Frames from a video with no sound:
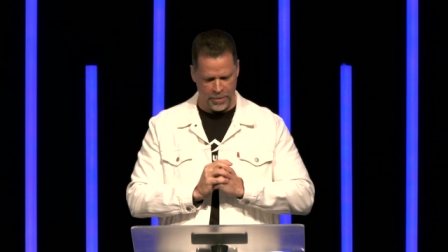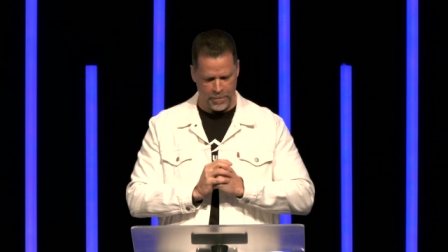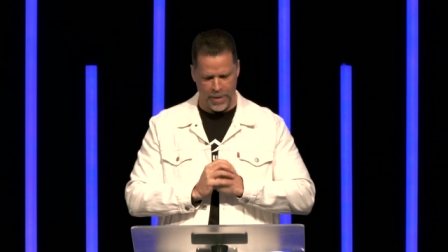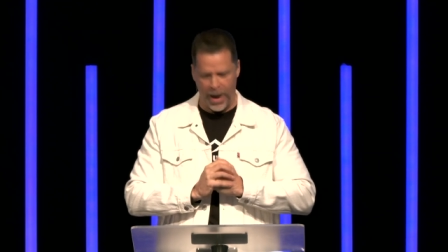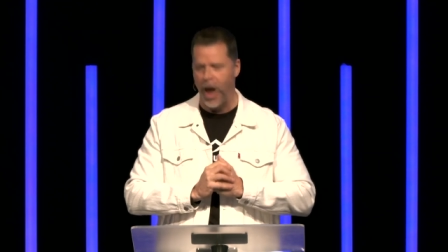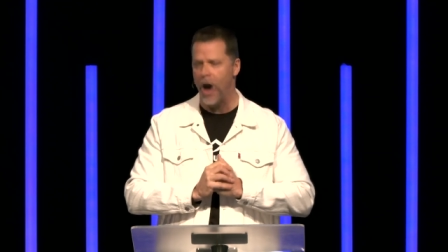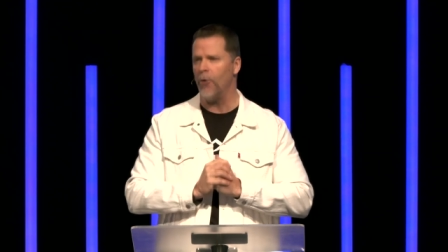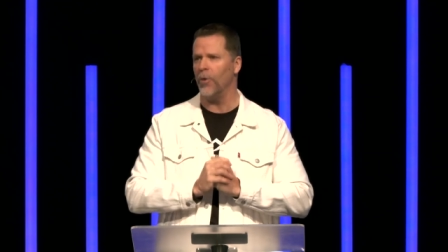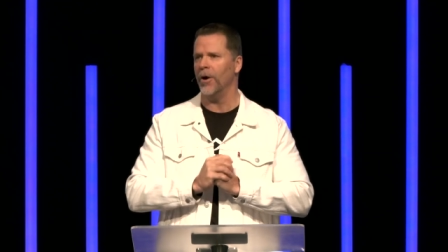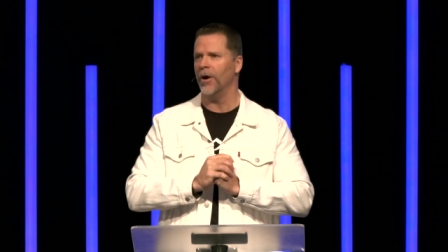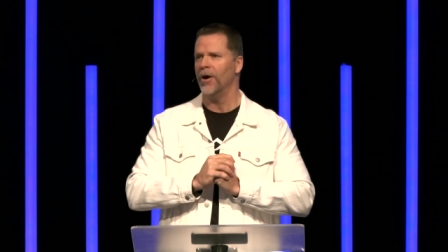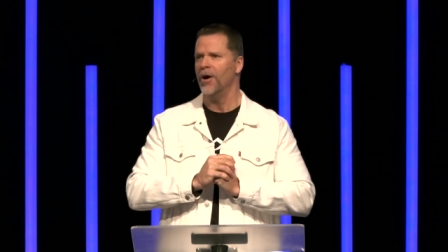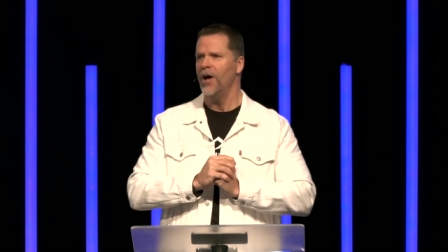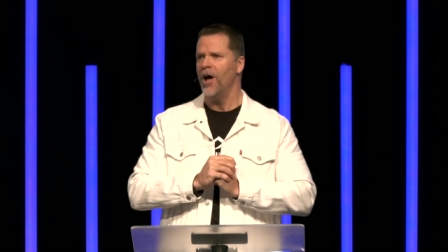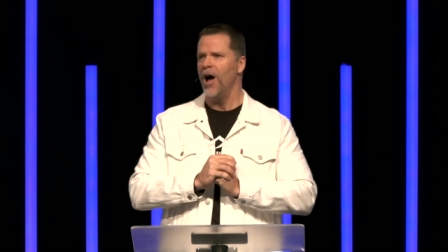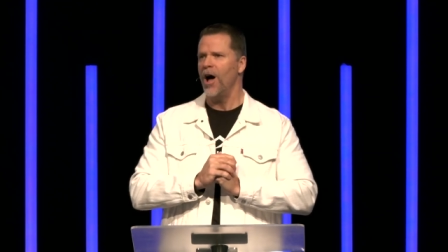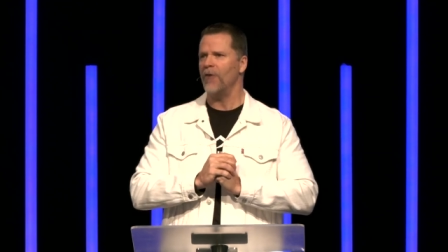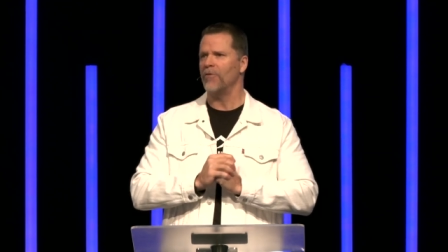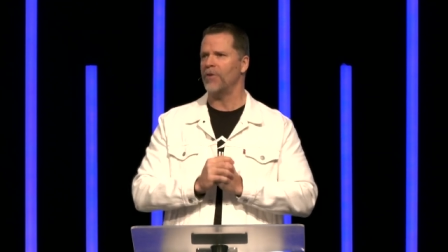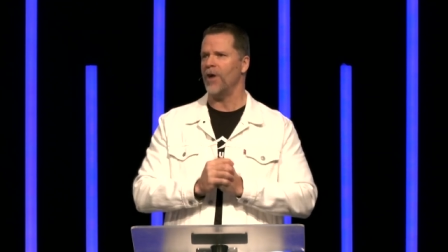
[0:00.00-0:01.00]
the power
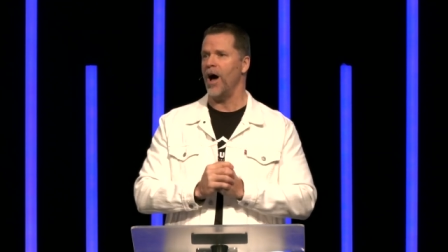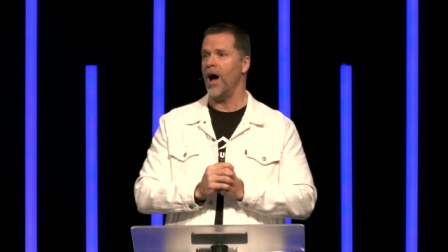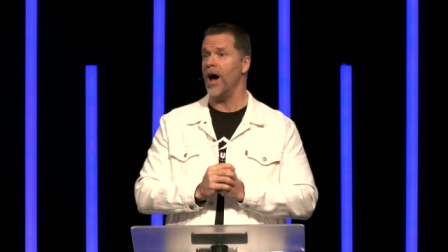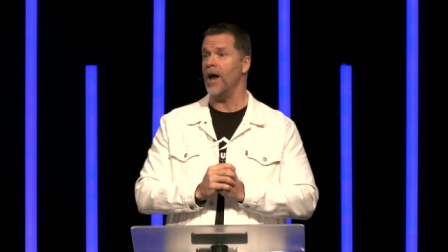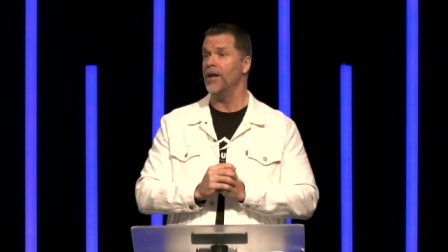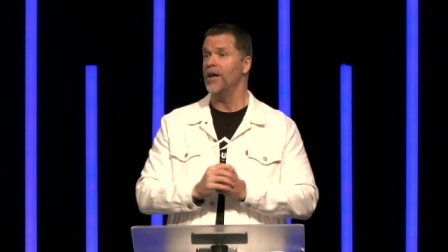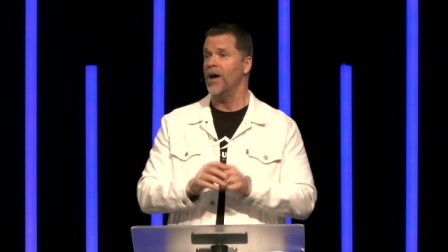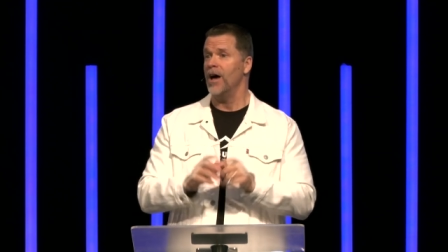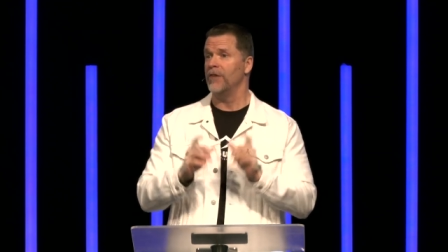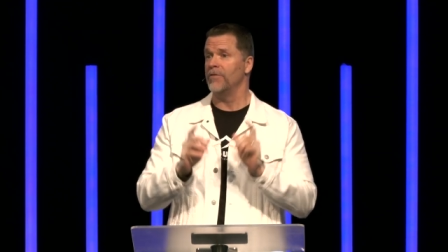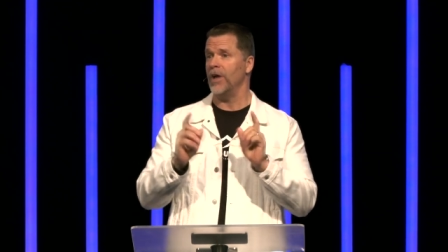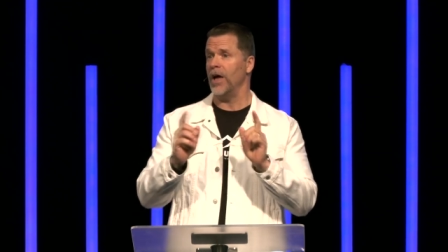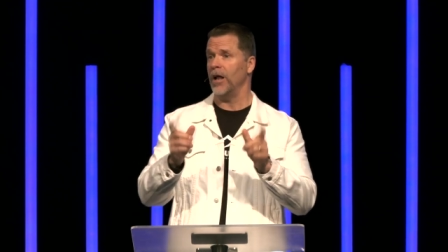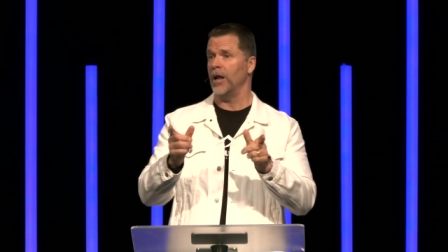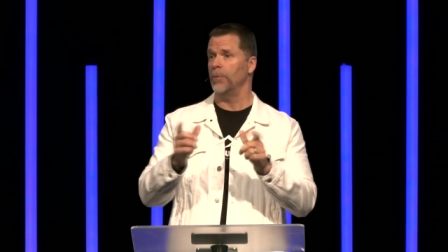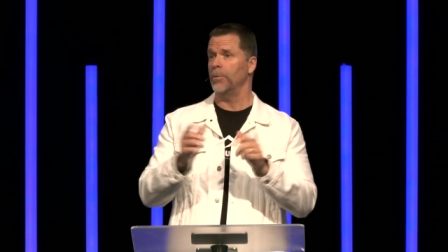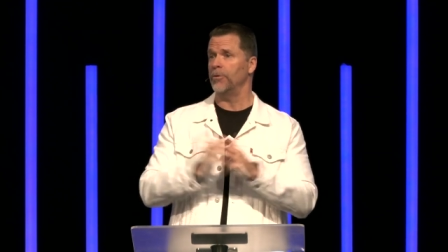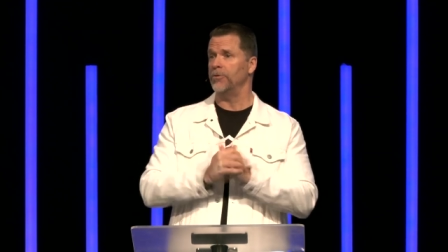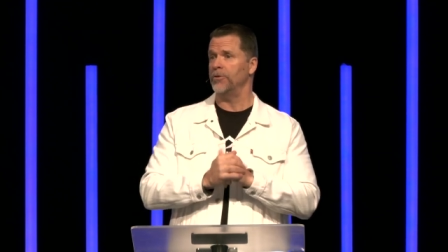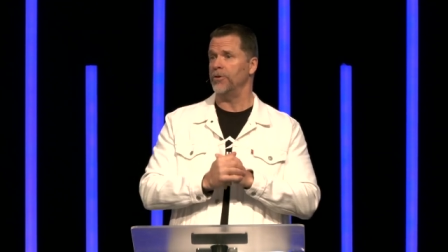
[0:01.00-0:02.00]
of God
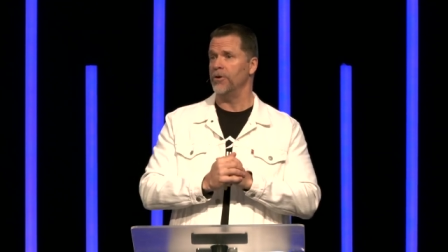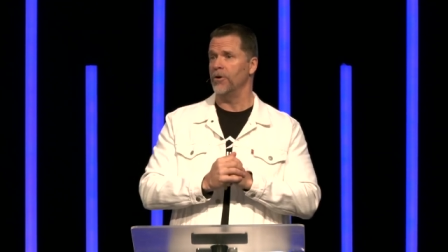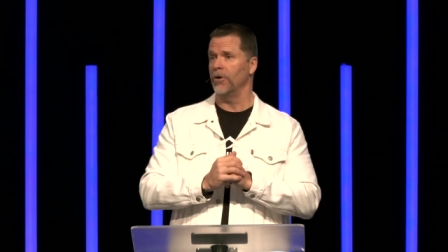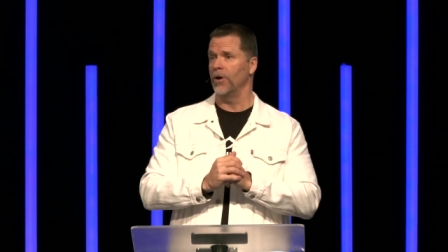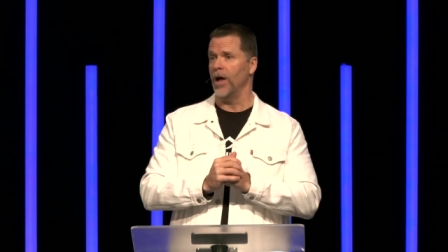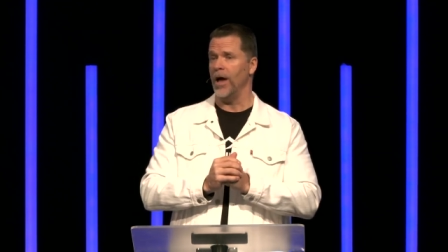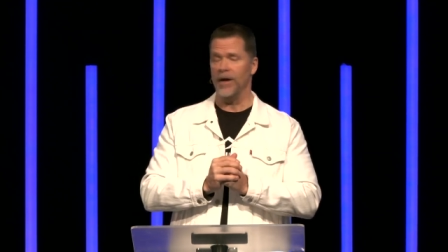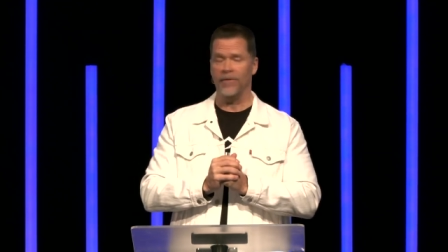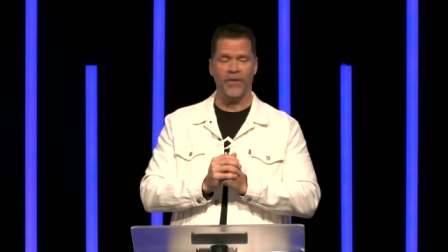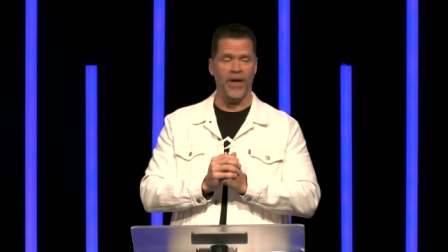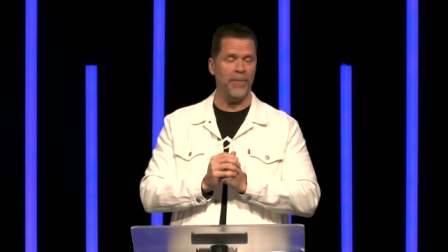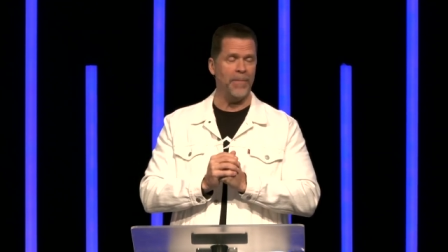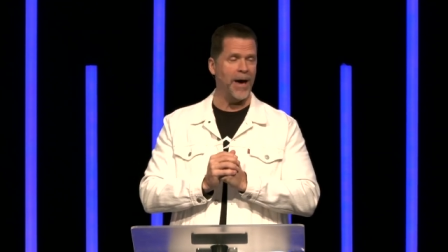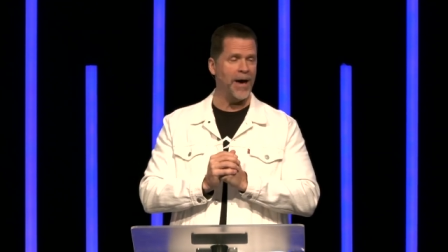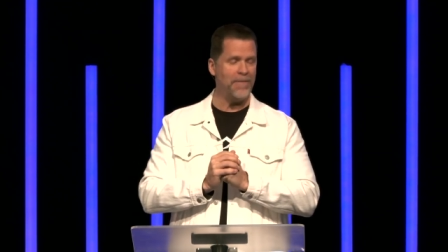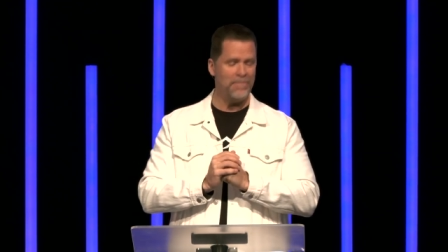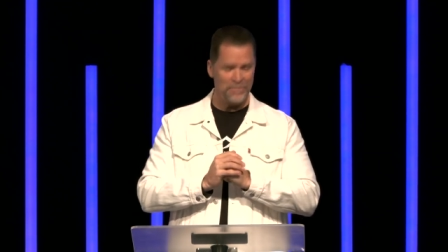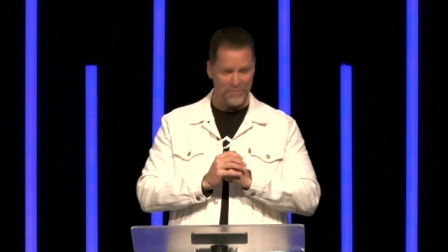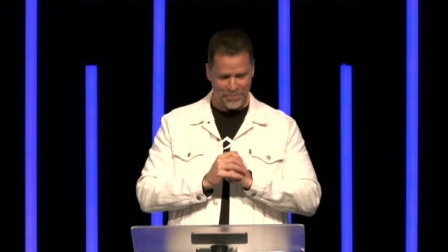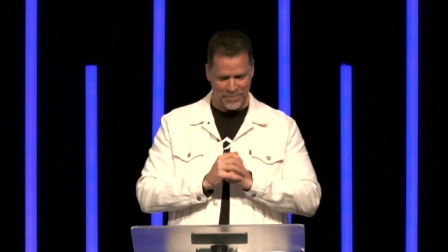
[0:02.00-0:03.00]
available to your life.
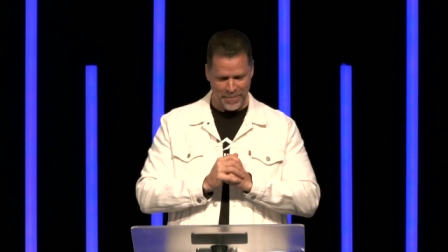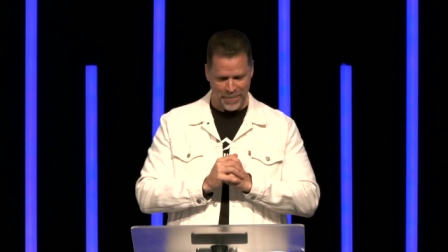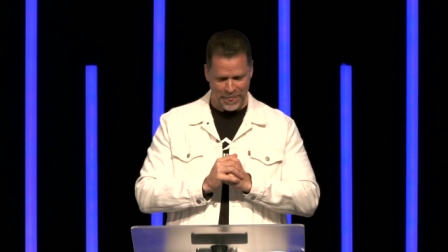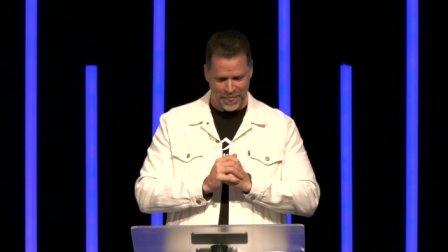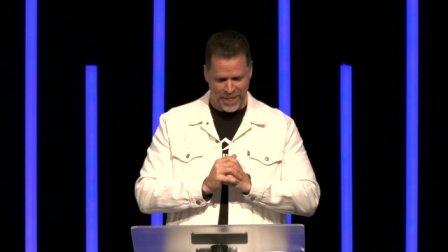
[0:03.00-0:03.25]
Amen.